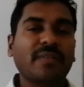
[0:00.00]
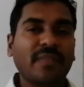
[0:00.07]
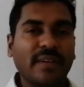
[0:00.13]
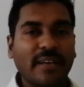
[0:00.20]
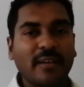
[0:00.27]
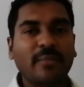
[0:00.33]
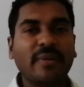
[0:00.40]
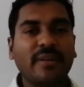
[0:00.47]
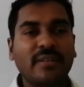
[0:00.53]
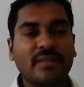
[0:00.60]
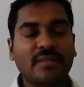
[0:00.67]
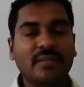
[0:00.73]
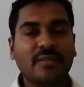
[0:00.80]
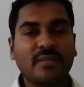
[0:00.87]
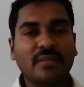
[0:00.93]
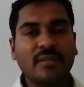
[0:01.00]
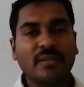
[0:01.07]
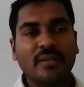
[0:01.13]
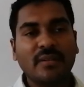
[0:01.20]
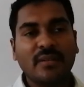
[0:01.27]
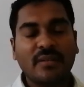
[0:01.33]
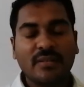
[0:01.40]
of an element
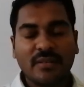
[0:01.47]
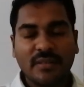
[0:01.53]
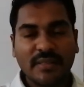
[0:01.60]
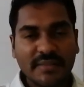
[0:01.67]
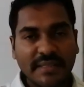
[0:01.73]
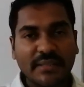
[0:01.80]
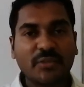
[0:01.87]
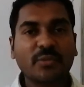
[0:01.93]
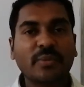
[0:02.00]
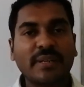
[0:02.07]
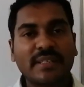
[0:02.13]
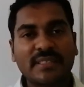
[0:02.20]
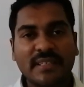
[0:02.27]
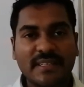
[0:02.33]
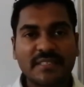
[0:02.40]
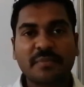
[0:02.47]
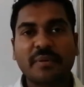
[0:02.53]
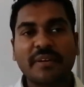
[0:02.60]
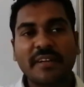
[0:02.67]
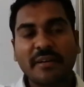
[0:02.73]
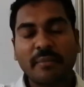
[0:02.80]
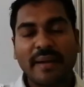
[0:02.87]
is said to be its
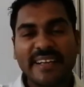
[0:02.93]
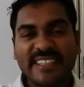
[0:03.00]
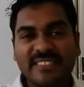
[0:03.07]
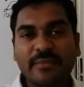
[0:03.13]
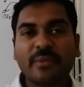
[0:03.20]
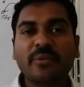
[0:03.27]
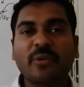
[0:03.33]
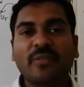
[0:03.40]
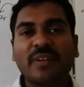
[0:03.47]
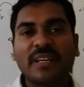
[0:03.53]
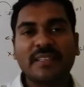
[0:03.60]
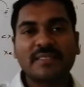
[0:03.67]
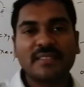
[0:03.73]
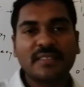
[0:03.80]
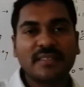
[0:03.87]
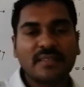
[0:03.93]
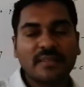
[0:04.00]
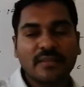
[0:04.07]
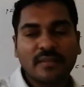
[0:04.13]
corresponding maximum covalency.